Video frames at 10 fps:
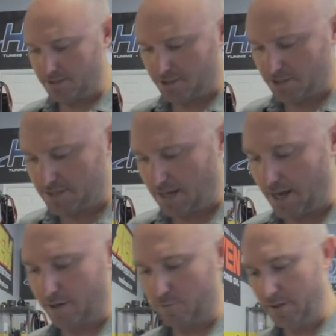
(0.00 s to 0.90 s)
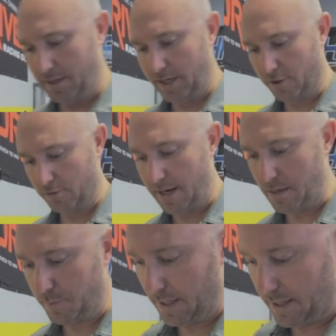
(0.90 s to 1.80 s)
they're just not a really
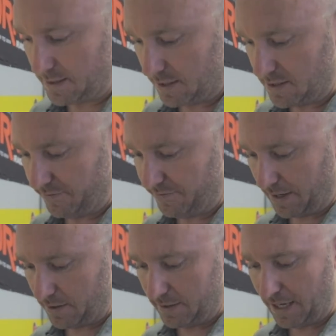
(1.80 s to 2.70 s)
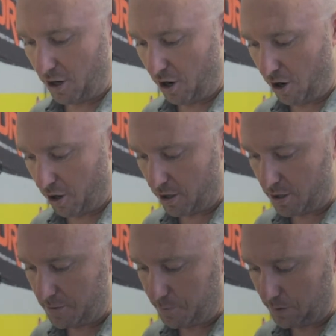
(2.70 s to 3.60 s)
great piece. It's a fairly
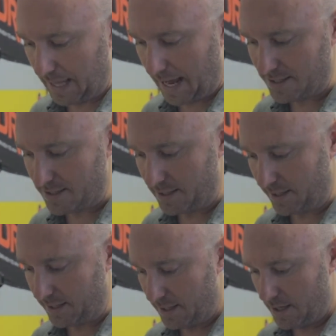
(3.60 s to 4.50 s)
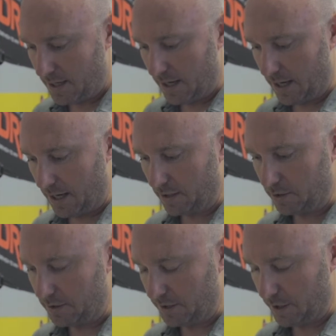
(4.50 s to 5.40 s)
hard plastic,
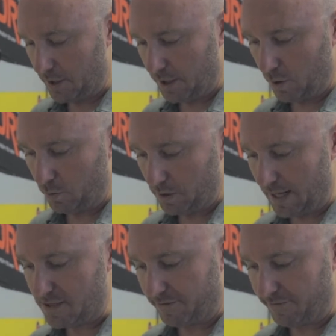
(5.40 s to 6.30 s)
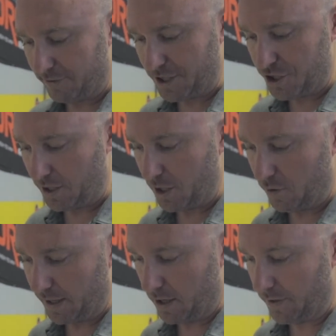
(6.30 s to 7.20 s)
lots of friction
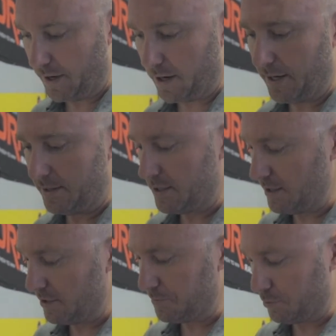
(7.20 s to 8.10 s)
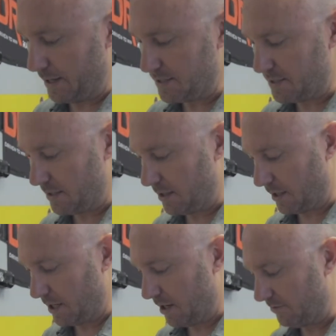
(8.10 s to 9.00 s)
going on there. The seal's pressed into the
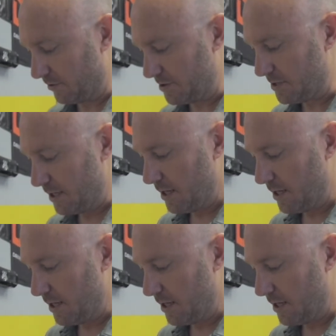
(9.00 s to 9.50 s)
covers,